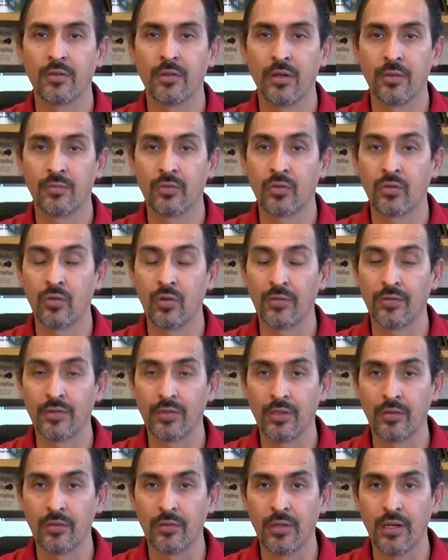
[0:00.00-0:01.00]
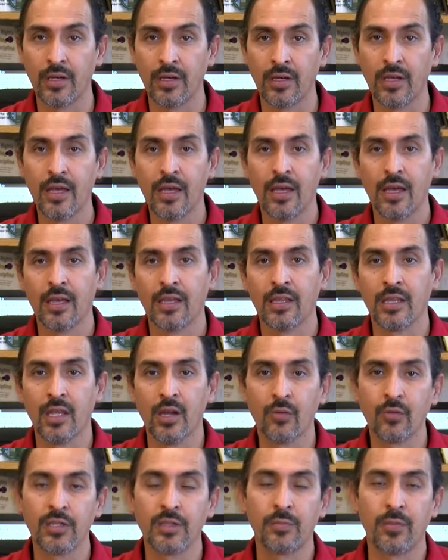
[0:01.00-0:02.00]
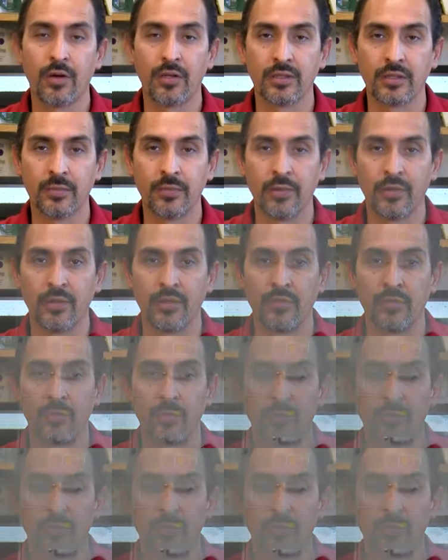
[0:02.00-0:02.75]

to come to school every single day and their responsibility to